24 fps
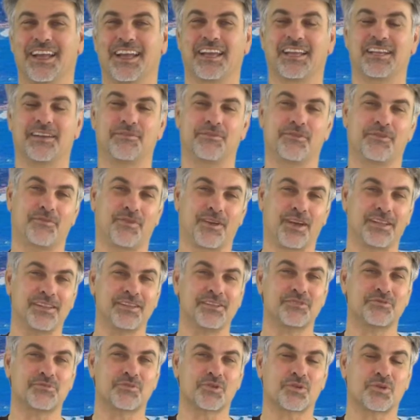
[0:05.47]
And if you found
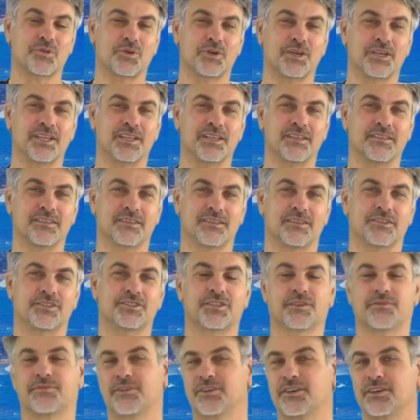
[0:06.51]
this recording,
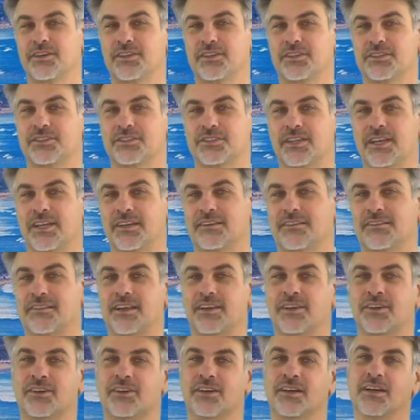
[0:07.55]
there's a very good chance
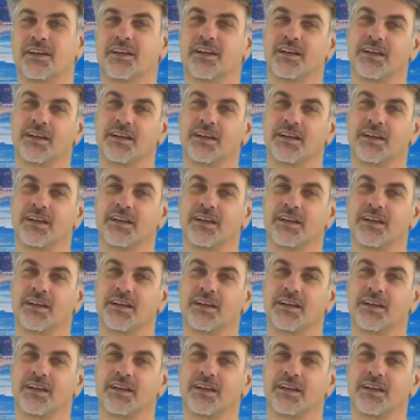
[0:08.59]
that you're